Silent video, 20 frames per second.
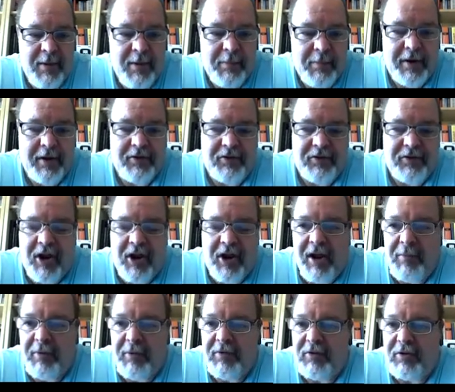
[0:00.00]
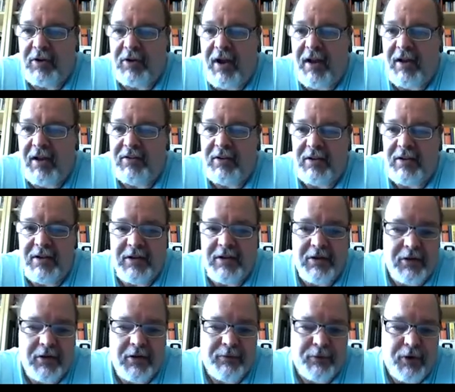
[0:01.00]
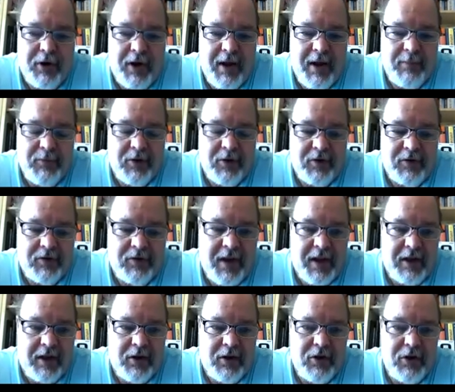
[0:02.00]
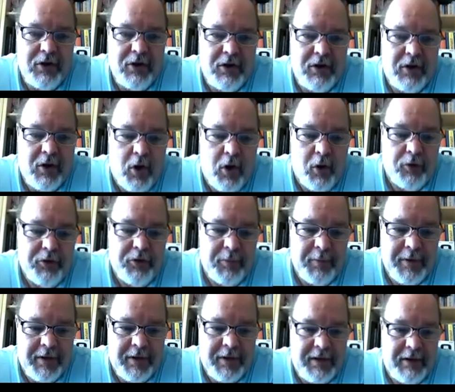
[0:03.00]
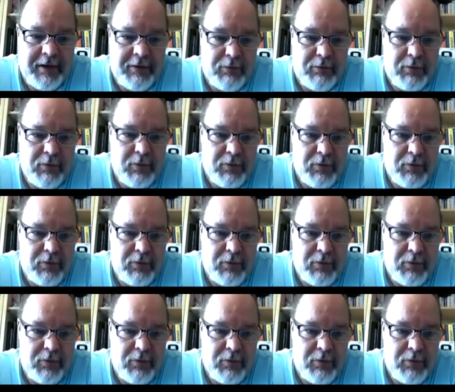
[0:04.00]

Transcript: But its job is to constantly look for objects that could ultimately